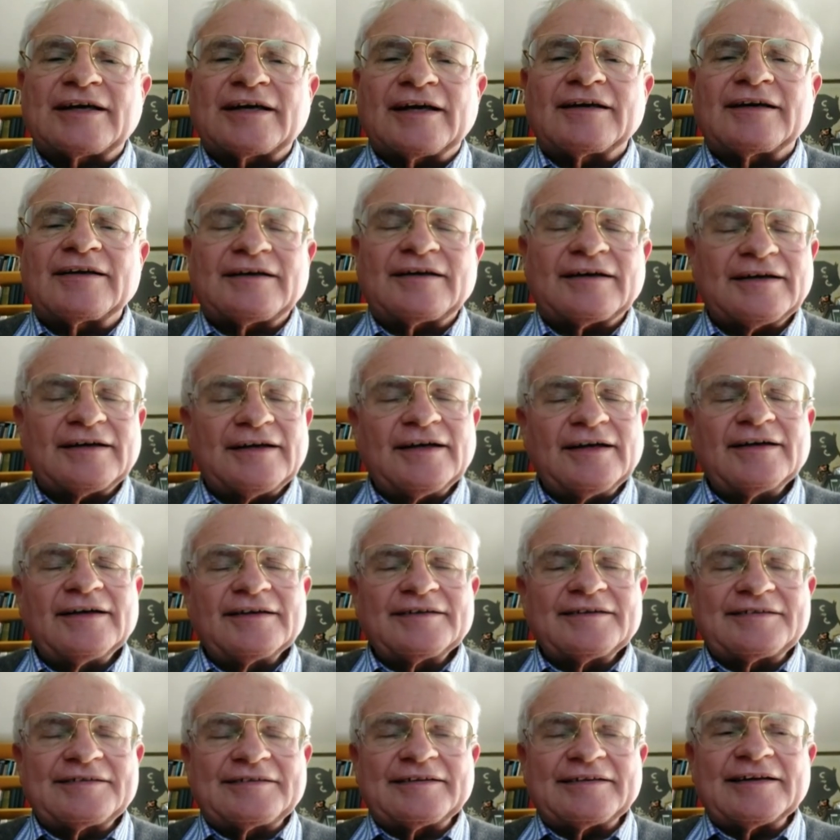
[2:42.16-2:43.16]
kink
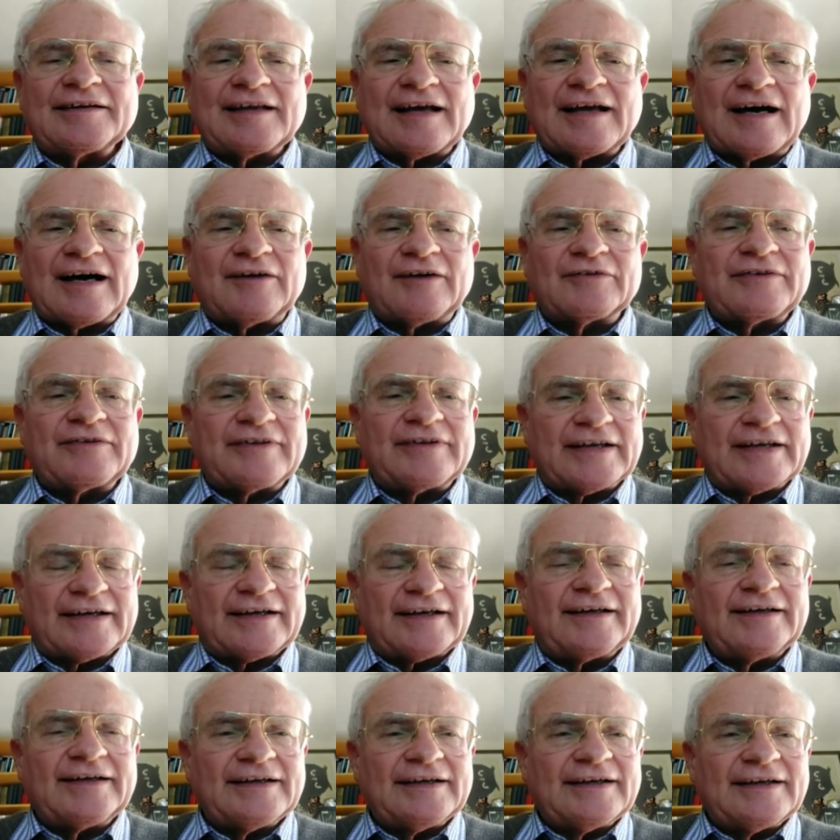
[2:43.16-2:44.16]
still out
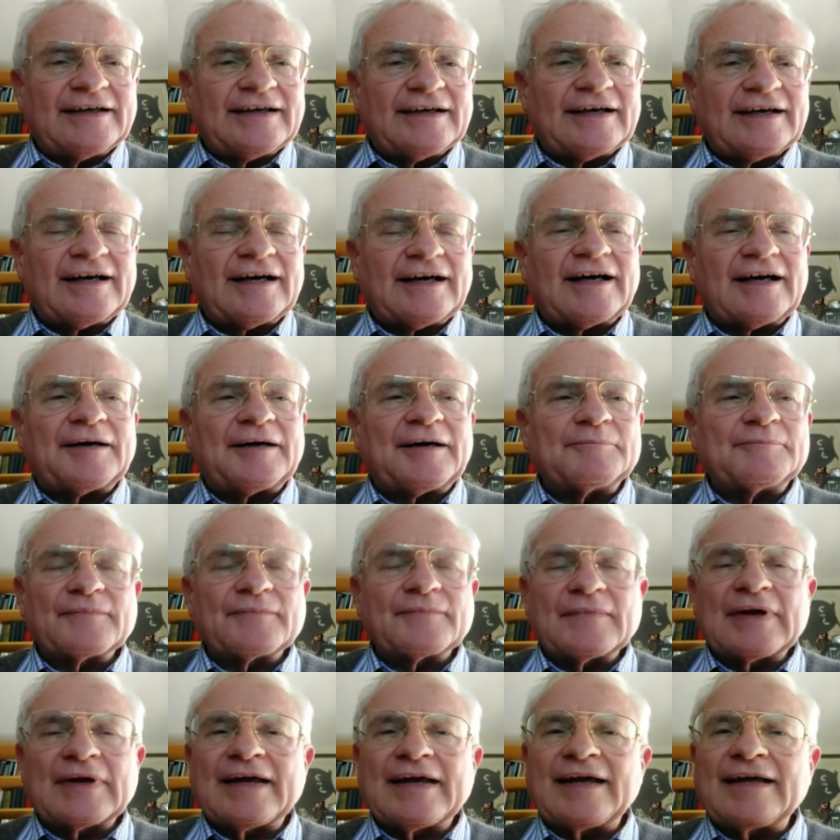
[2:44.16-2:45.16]
there.
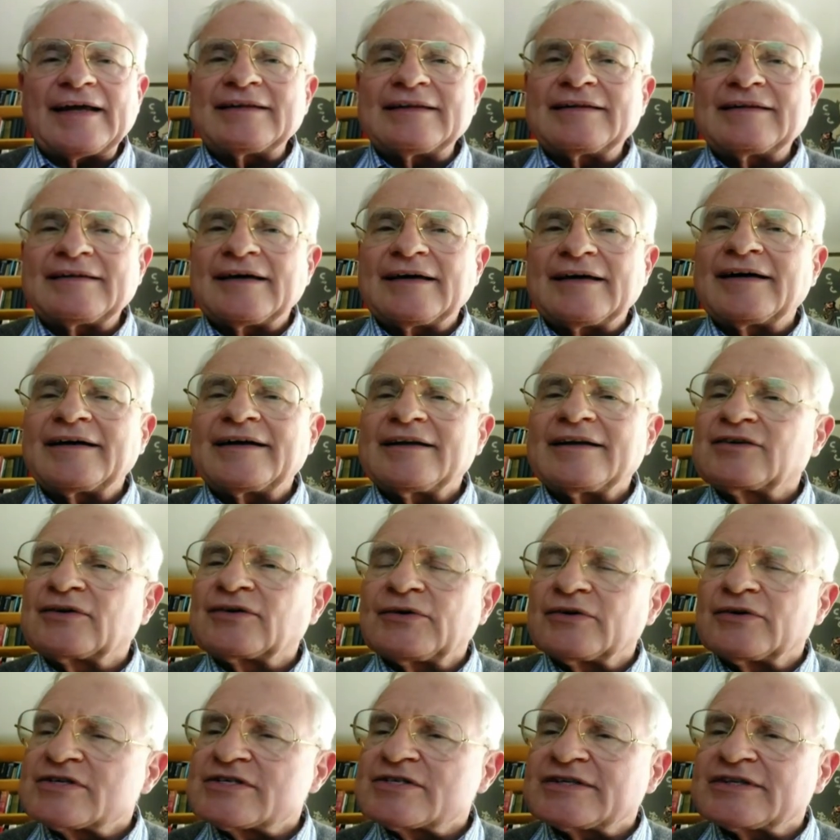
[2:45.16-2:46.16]
Um, and uh,
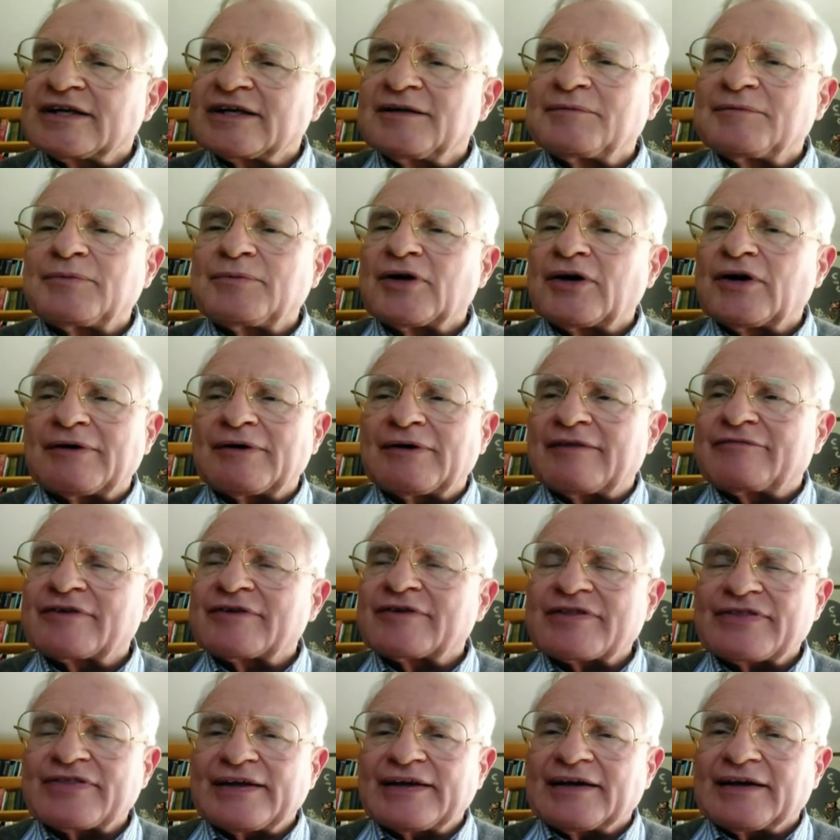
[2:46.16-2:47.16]
it could still blow
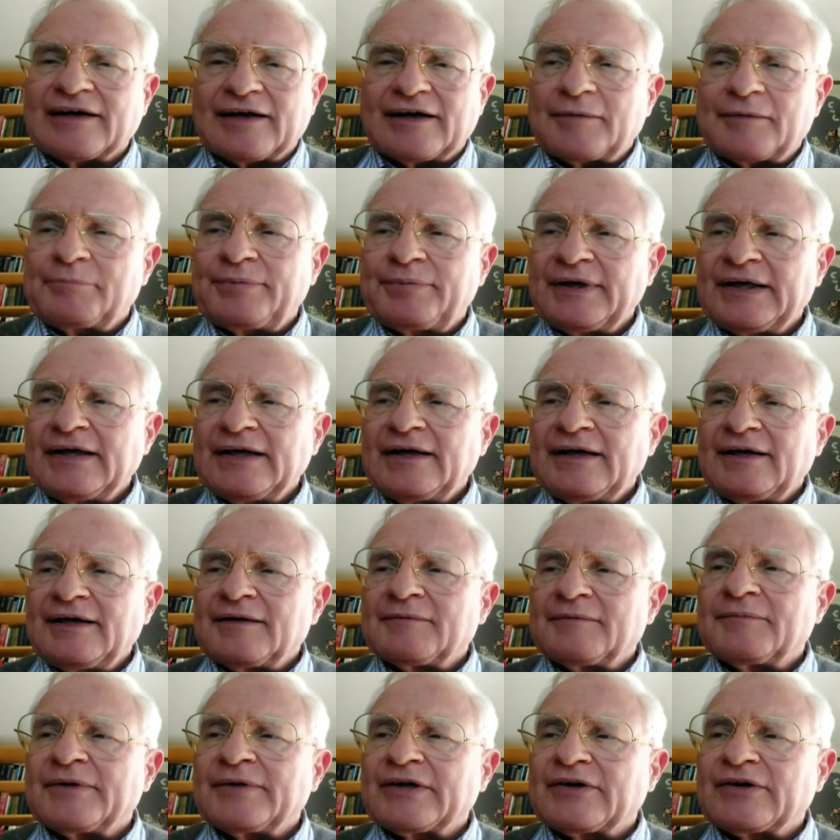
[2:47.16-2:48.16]
everything up
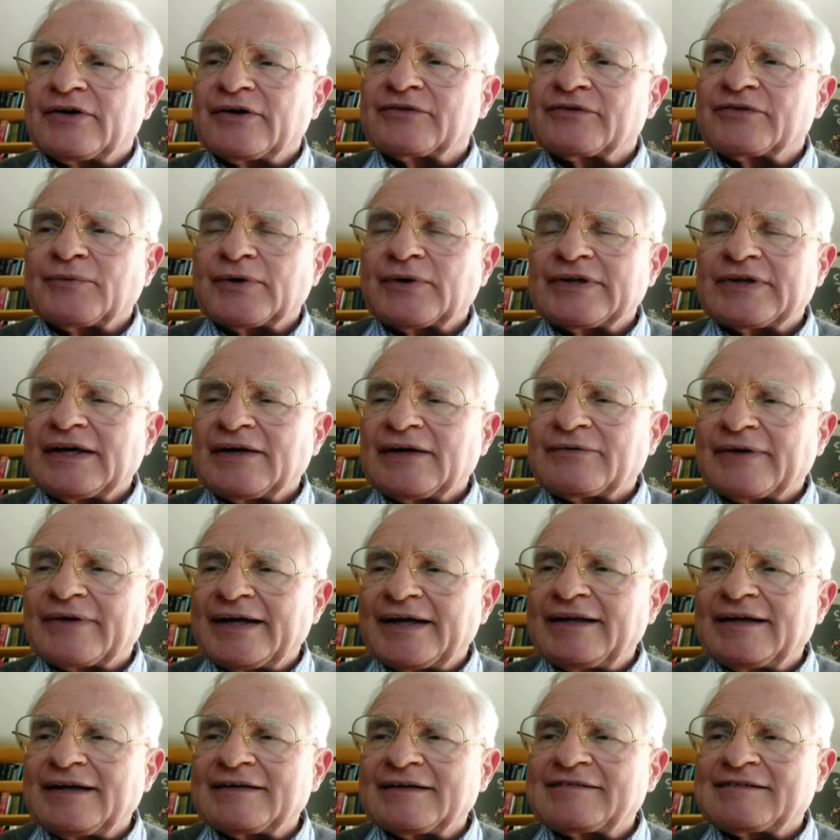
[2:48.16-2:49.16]
because what the
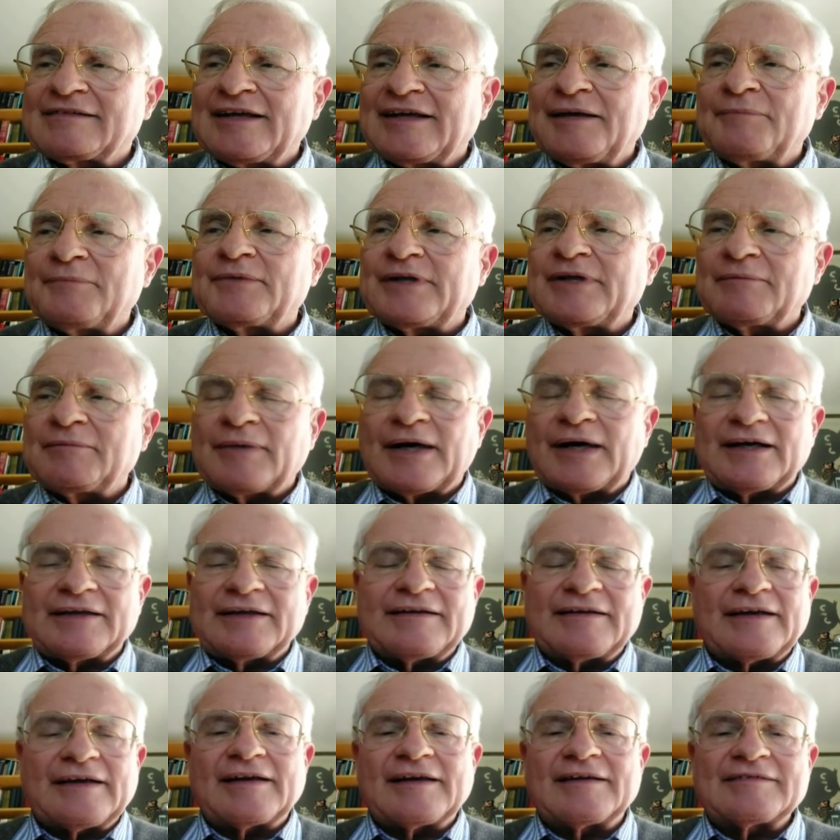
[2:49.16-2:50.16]
Iranians keep
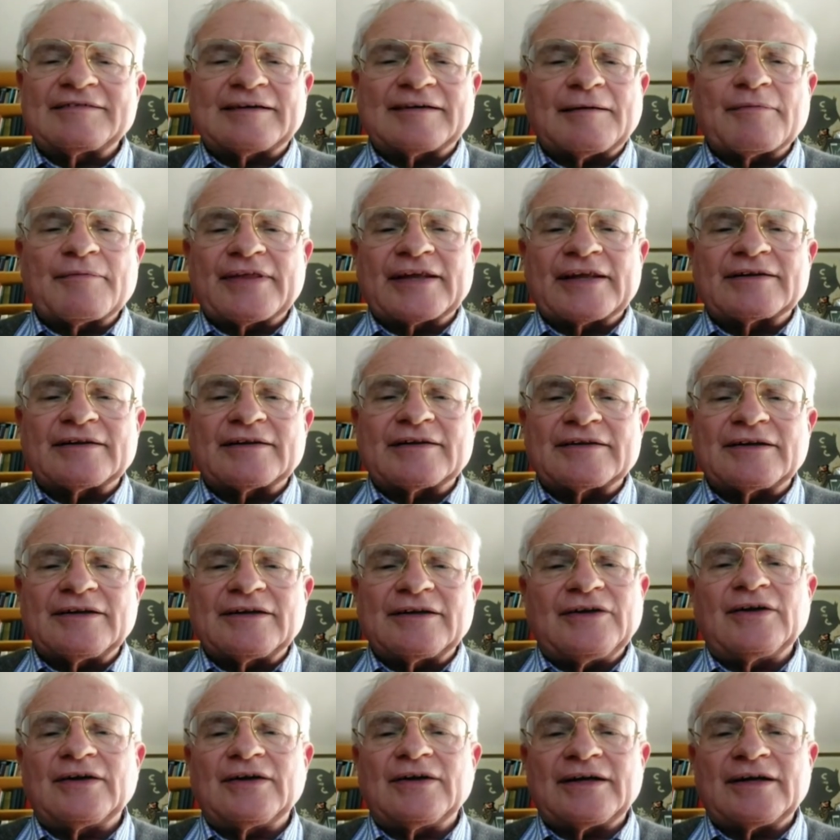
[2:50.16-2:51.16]
demanding is something that
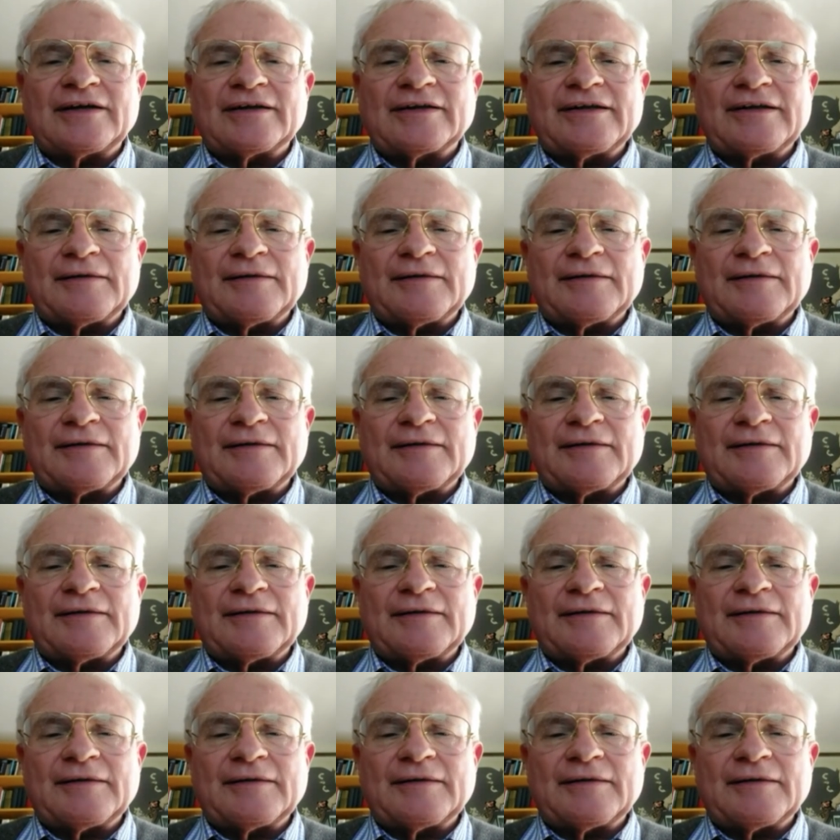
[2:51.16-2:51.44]
the, uh,